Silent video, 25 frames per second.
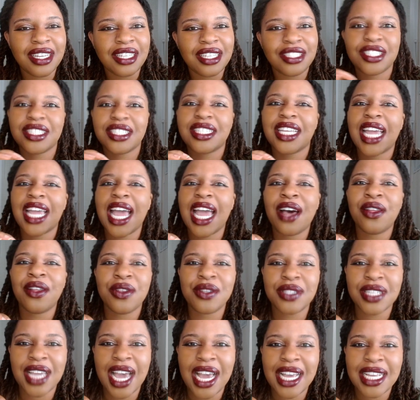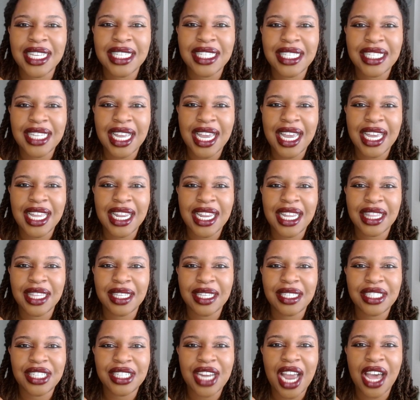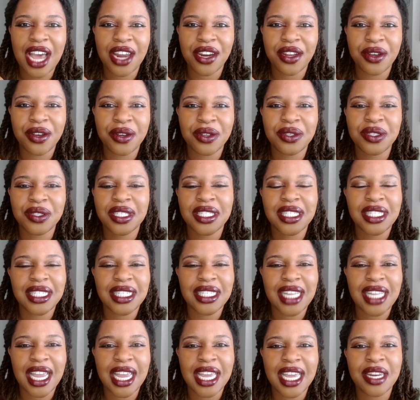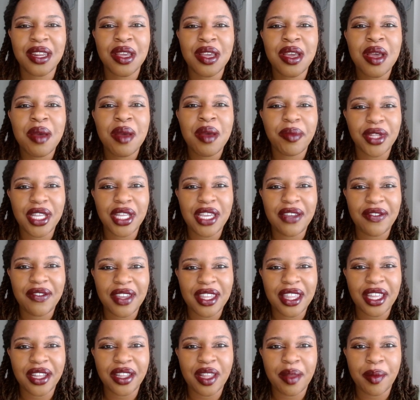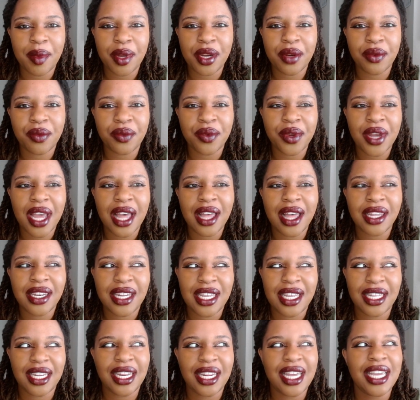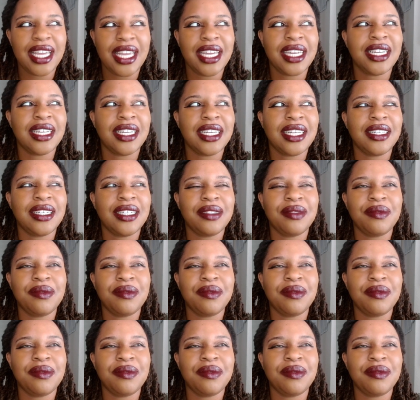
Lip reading: just like how those guys stayed in the shadows and stayed believing their limited reality, like,